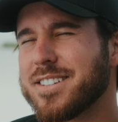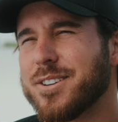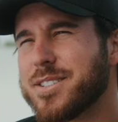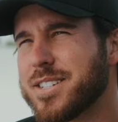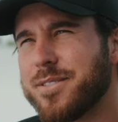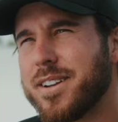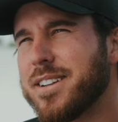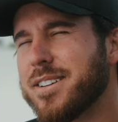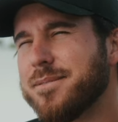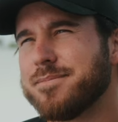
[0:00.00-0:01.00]
So it's just fun
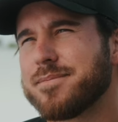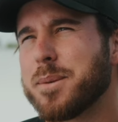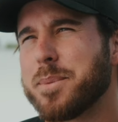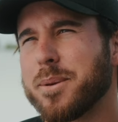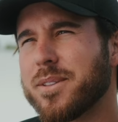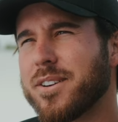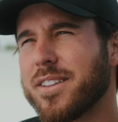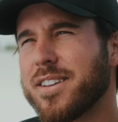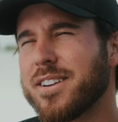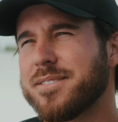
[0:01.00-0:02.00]
to compete with her
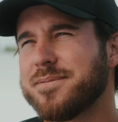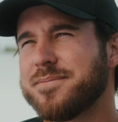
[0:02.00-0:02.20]
out there.